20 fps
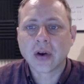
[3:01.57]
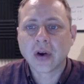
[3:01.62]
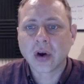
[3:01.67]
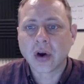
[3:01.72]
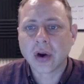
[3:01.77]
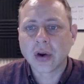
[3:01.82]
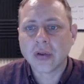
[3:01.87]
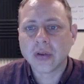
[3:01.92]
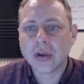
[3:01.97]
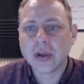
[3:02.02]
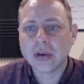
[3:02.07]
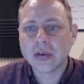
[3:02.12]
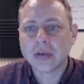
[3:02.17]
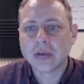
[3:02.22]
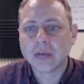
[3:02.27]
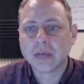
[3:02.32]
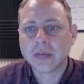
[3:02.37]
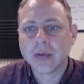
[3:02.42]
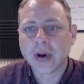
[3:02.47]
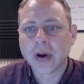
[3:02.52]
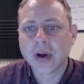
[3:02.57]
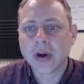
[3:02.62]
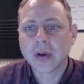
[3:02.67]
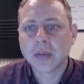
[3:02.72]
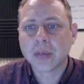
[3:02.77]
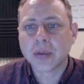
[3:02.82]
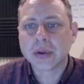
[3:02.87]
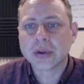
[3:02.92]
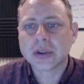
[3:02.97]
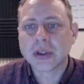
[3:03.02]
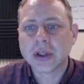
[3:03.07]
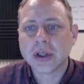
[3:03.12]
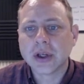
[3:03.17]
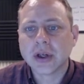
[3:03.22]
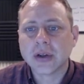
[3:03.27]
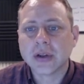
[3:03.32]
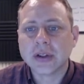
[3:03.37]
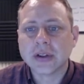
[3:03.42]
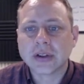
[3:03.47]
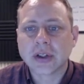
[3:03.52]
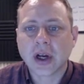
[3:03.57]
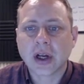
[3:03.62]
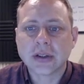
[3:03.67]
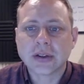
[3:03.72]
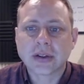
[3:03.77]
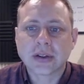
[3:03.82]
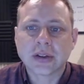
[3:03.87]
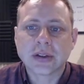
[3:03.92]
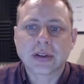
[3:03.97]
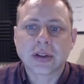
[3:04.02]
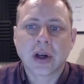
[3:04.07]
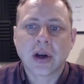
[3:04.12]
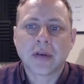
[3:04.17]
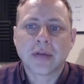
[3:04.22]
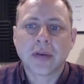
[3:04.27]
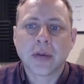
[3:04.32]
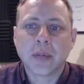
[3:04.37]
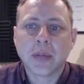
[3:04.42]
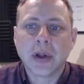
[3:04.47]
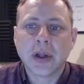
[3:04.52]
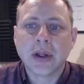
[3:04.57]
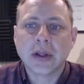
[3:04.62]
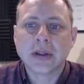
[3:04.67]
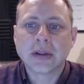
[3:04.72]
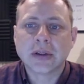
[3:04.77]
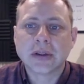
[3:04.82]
are these variables in here, these constants off the means.